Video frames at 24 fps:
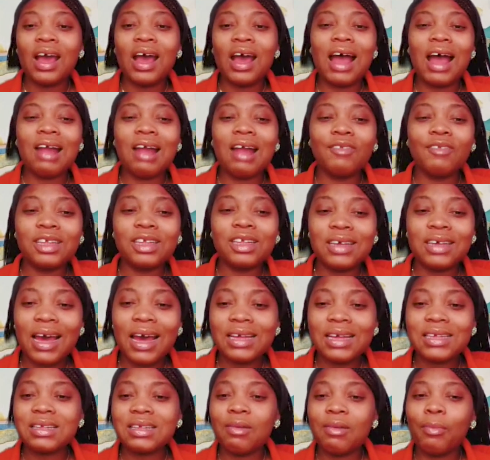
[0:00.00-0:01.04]

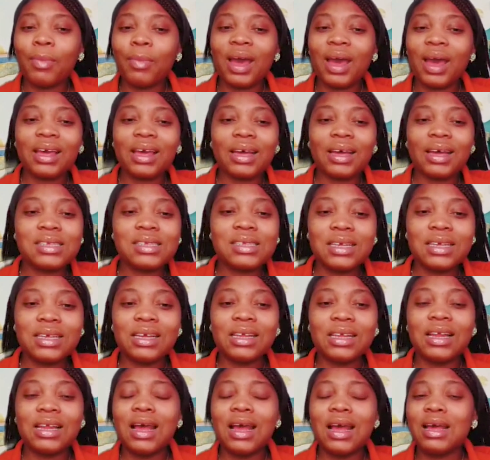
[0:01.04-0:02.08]
advertising,
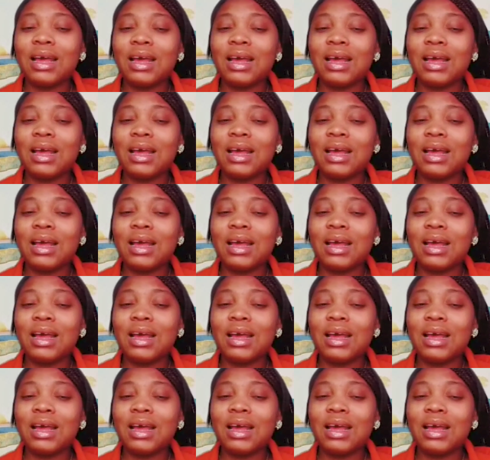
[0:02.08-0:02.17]
marketing,